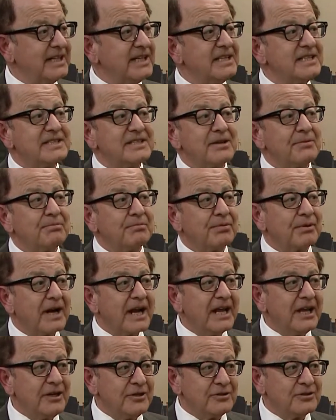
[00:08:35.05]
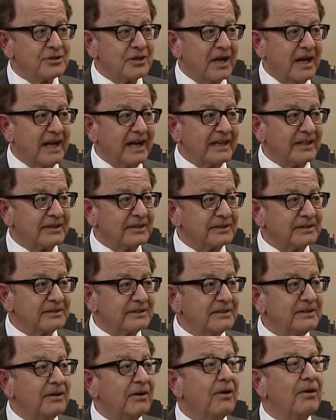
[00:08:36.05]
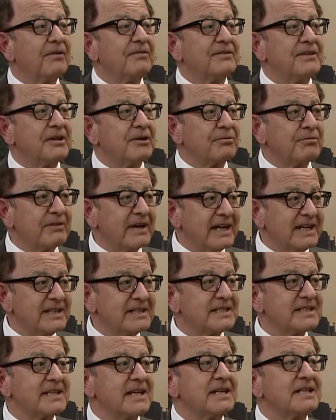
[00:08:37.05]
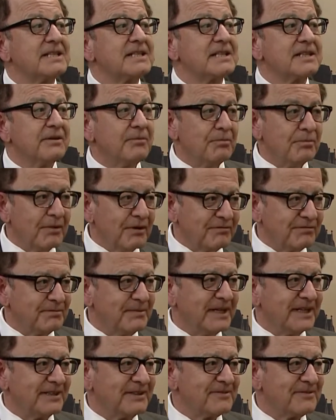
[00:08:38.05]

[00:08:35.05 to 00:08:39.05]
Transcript: is the brainchild of the Renaissance movement.